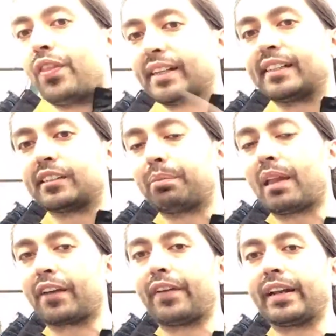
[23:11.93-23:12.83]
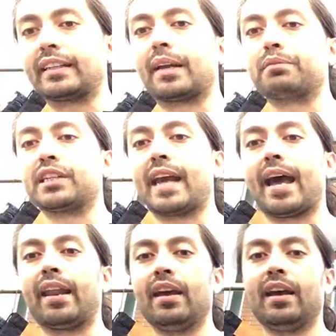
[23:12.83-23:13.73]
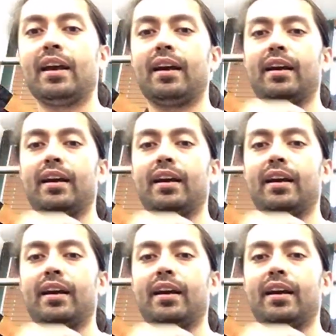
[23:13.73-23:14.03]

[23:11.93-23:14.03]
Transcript: this is the black fading denim to get.